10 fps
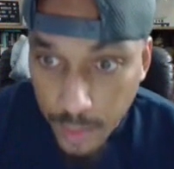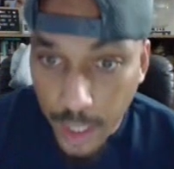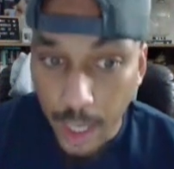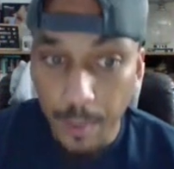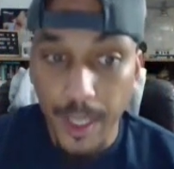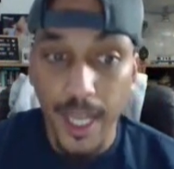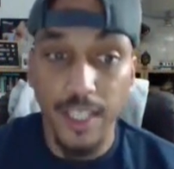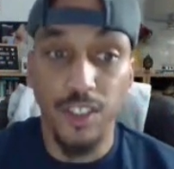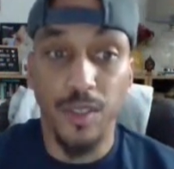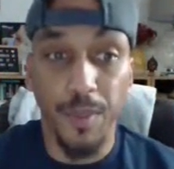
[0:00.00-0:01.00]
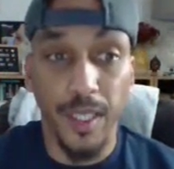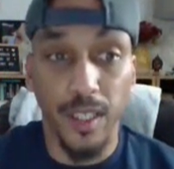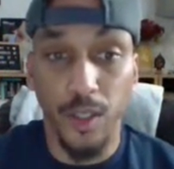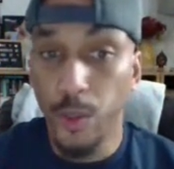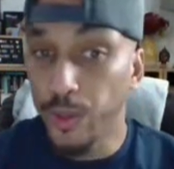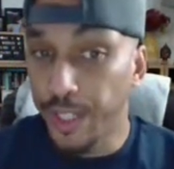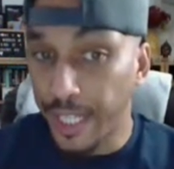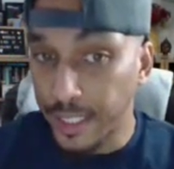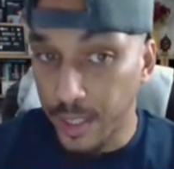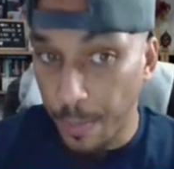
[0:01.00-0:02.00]
You get me? That used to be the new
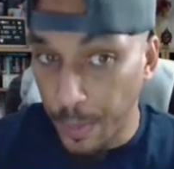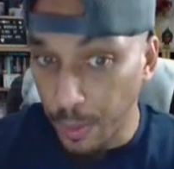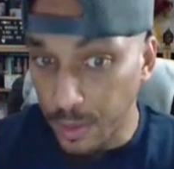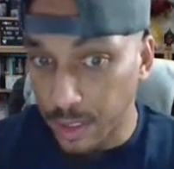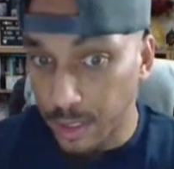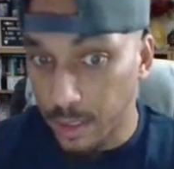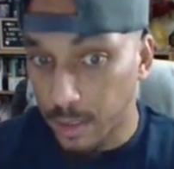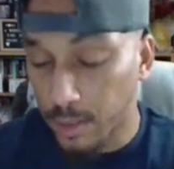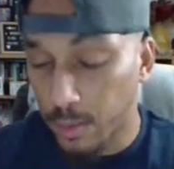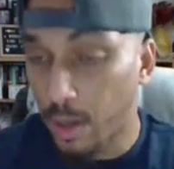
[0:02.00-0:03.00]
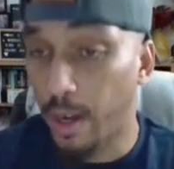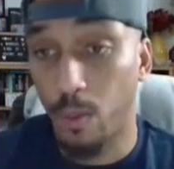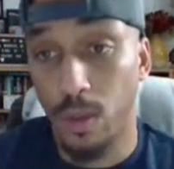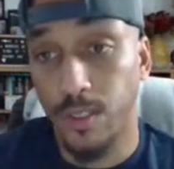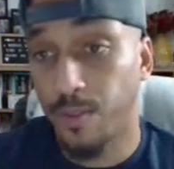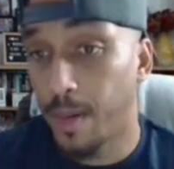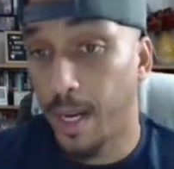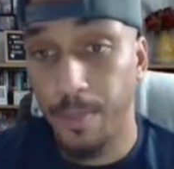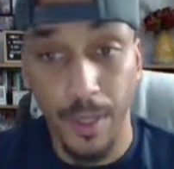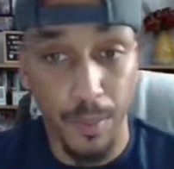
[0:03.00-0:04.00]
thing to boots. Well, it was for
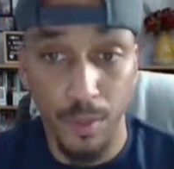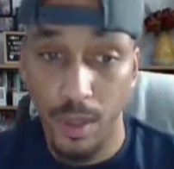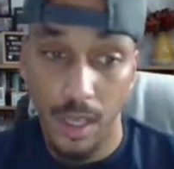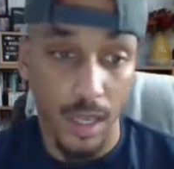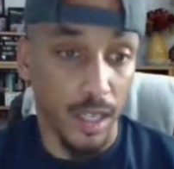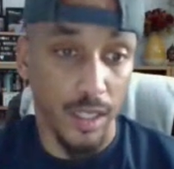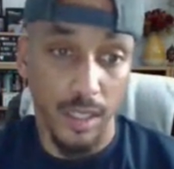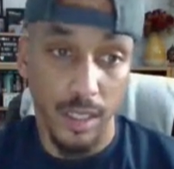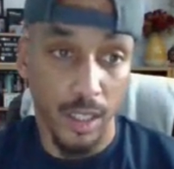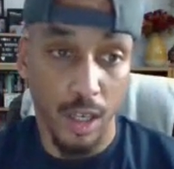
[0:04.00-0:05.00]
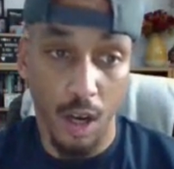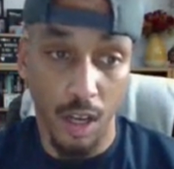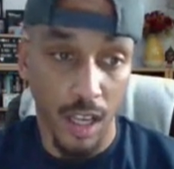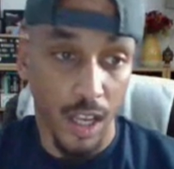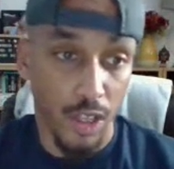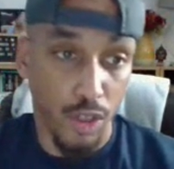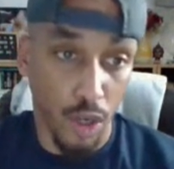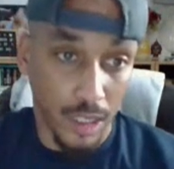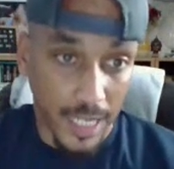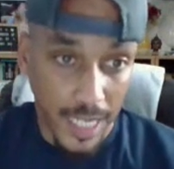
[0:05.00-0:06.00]
my people. You got you
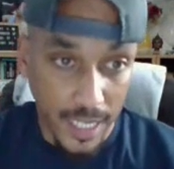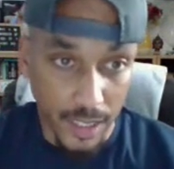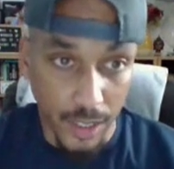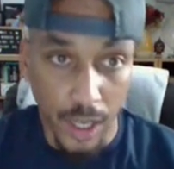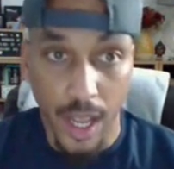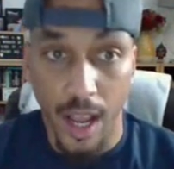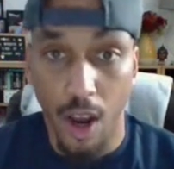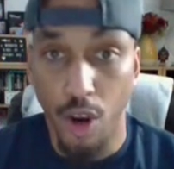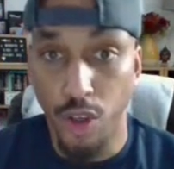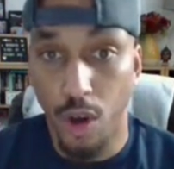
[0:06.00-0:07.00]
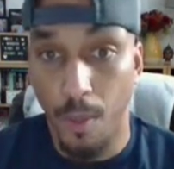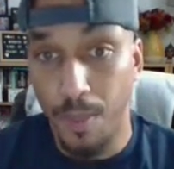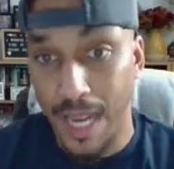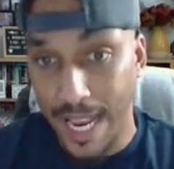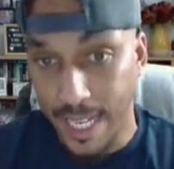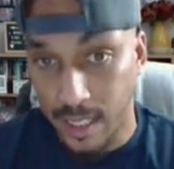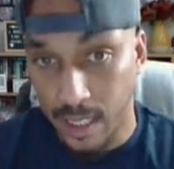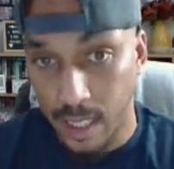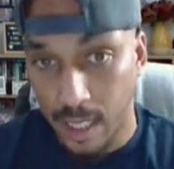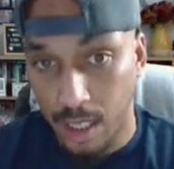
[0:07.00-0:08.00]
got these or you got
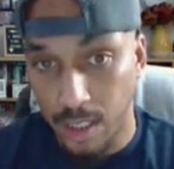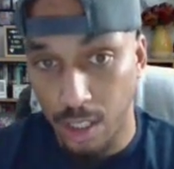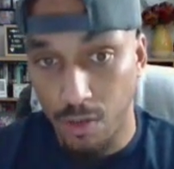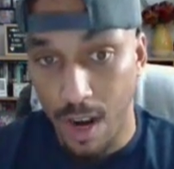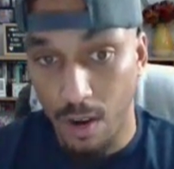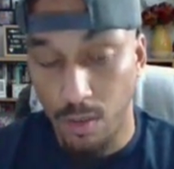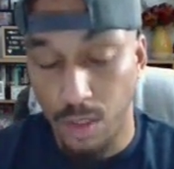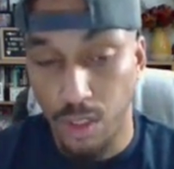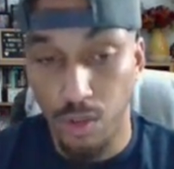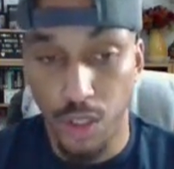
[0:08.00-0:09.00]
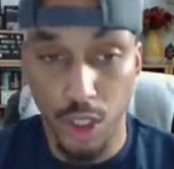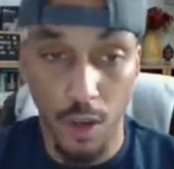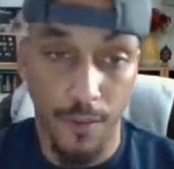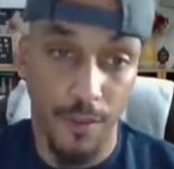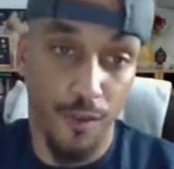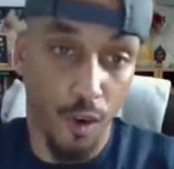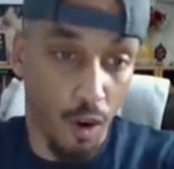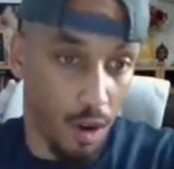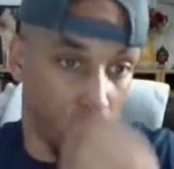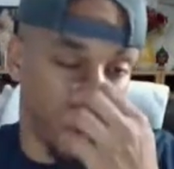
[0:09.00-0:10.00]
blades because the ground was too soft
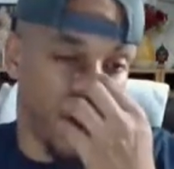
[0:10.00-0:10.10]
for